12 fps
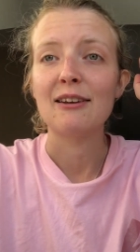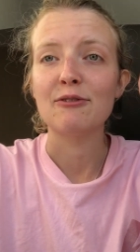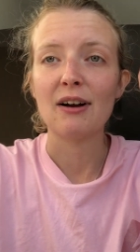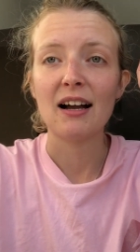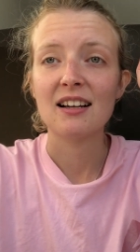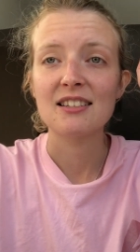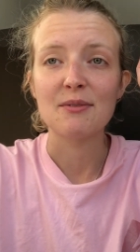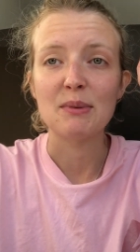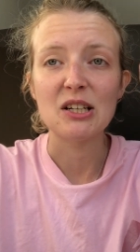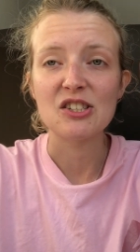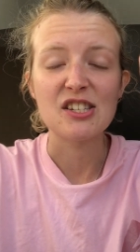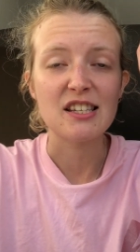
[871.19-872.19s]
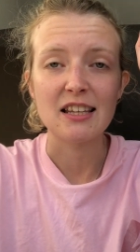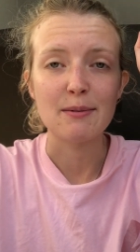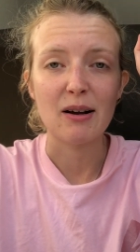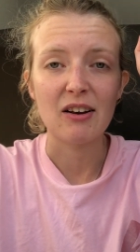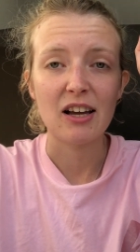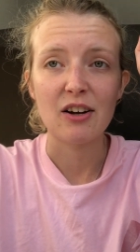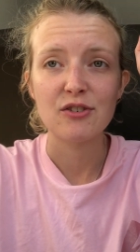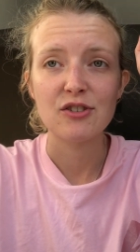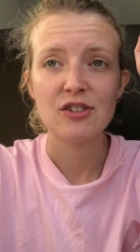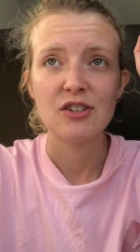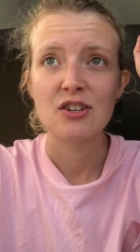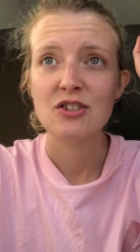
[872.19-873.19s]
In fact, I might just say them out
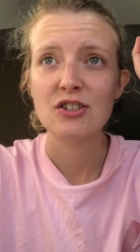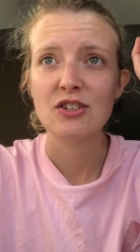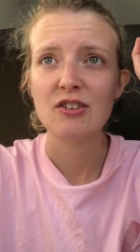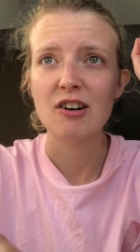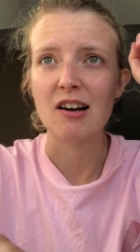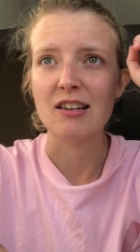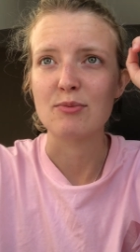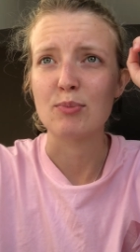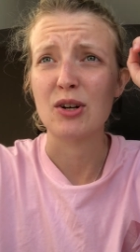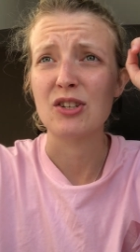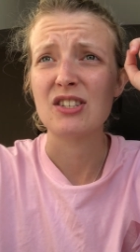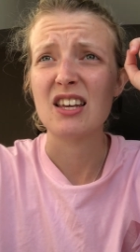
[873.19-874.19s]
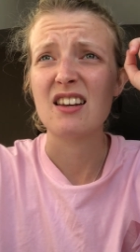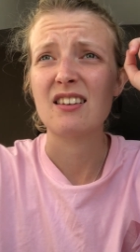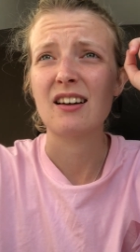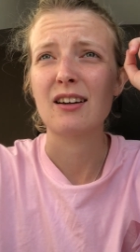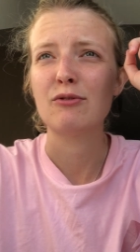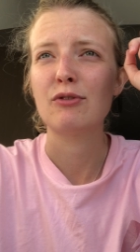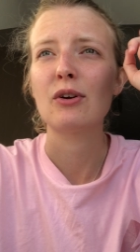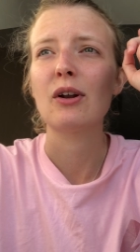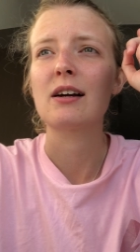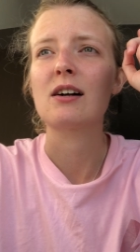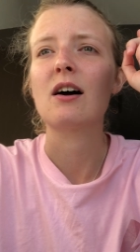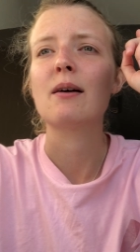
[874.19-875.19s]
loud to you guys because then I can feel
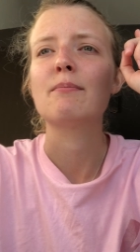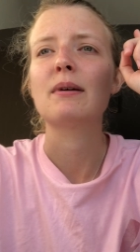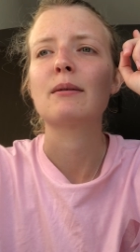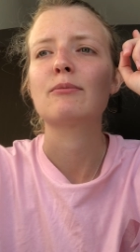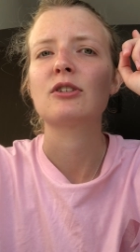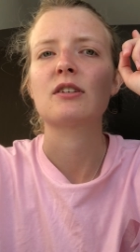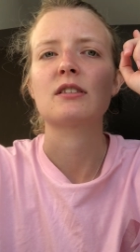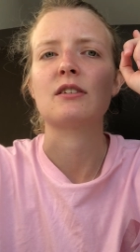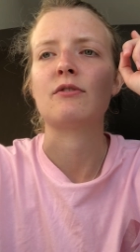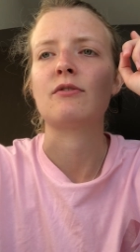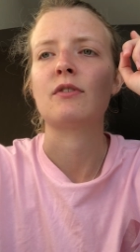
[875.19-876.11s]
like I'm being productive.